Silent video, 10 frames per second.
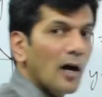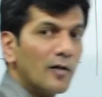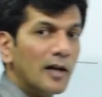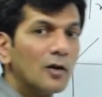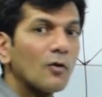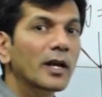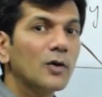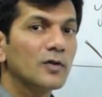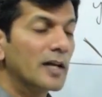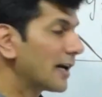really don't need
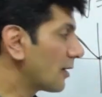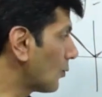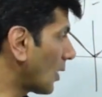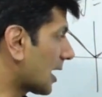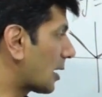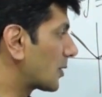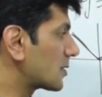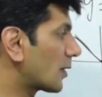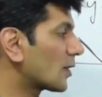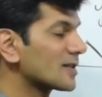to tell you what
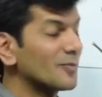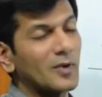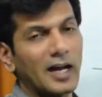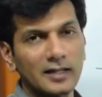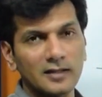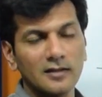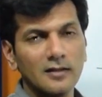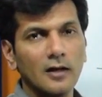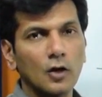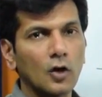happens when you subtract
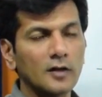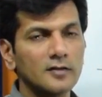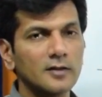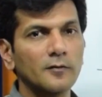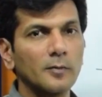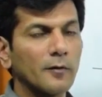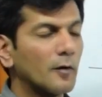a constant from f